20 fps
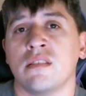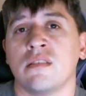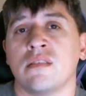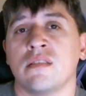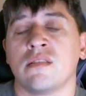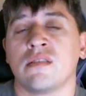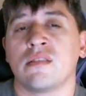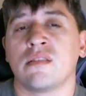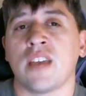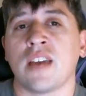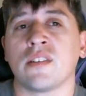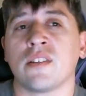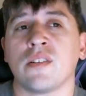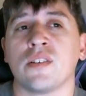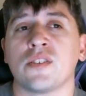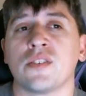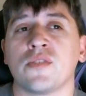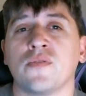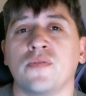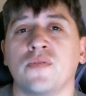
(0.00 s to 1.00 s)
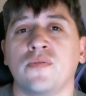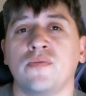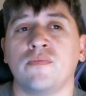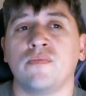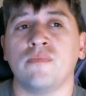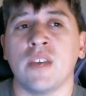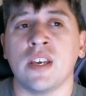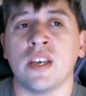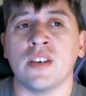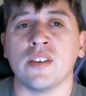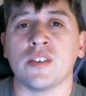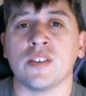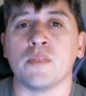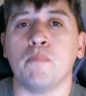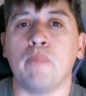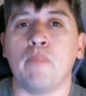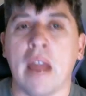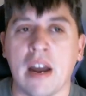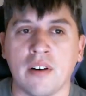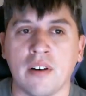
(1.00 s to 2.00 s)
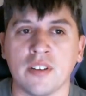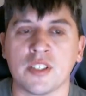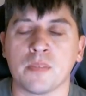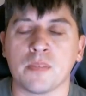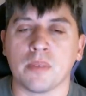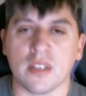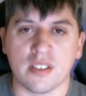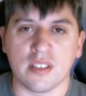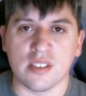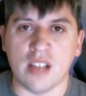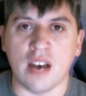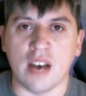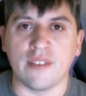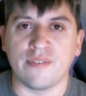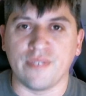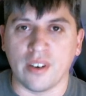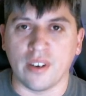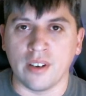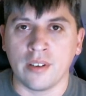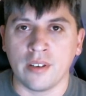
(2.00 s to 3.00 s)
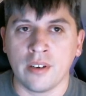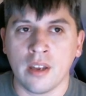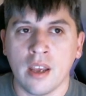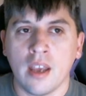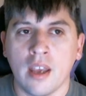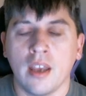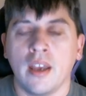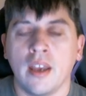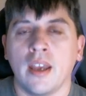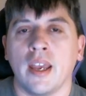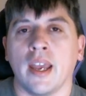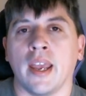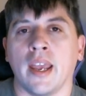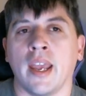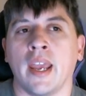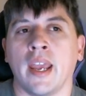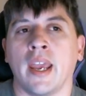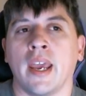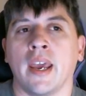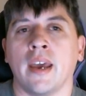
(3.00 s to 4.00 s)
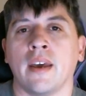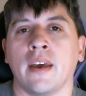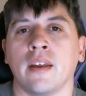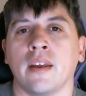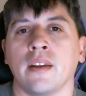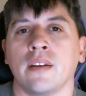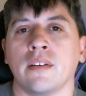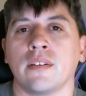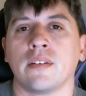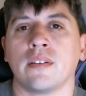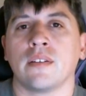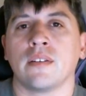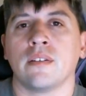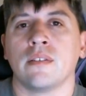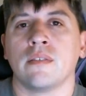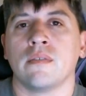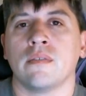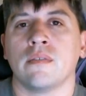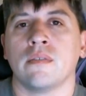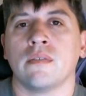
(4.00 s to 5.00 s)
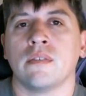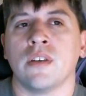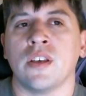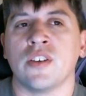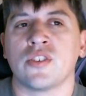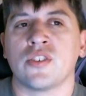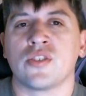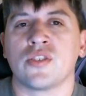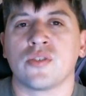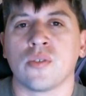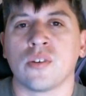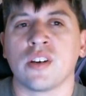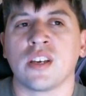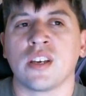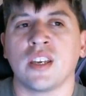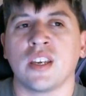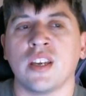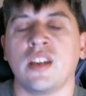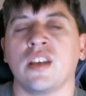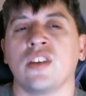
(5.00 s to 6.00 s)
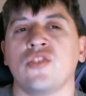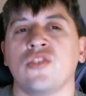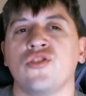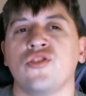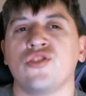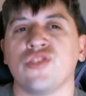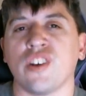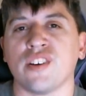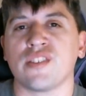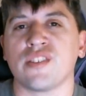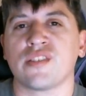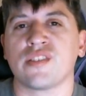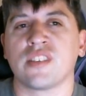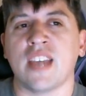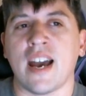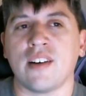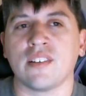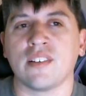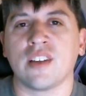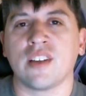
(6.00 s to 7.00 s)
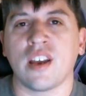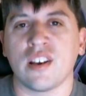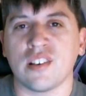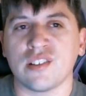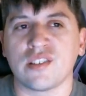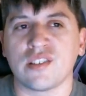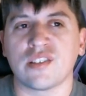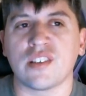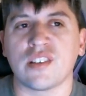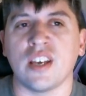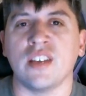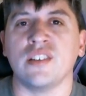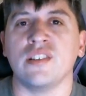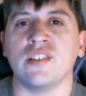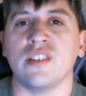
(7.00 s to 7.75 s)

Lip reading: standard is balanced, but it's not fun, and Historic getting just Kaladesh and